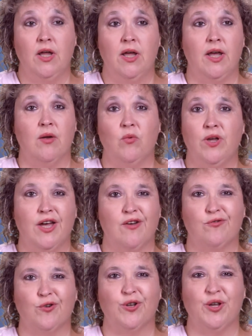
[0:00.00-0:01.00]
and we
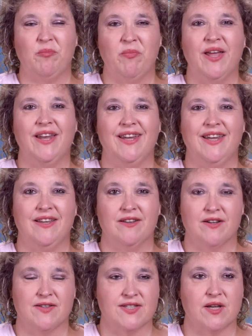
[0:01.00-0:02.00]
have really many
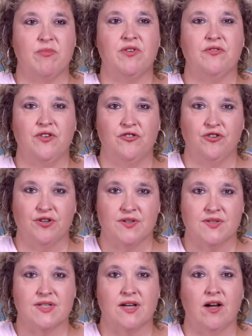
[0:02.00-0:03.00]

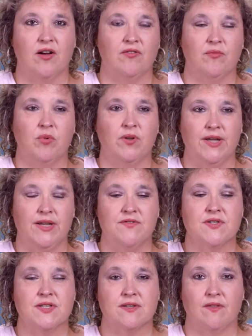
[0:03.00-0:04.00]
subdivisions of
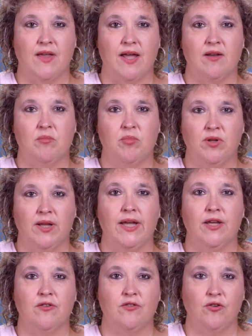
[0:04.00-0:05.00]
beliefs that
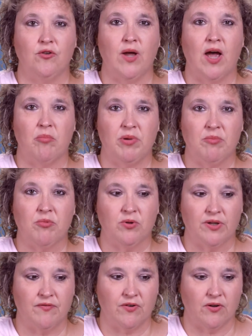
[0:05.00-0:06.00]
play into how people
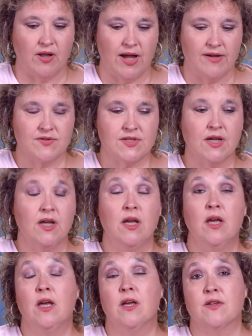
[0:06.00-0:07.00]
live their lives.
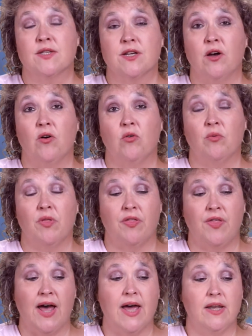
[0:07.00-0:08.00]
So
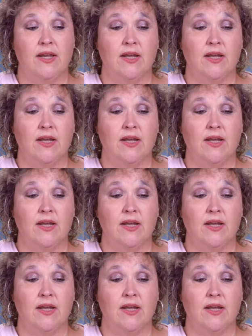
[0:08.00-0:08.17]
that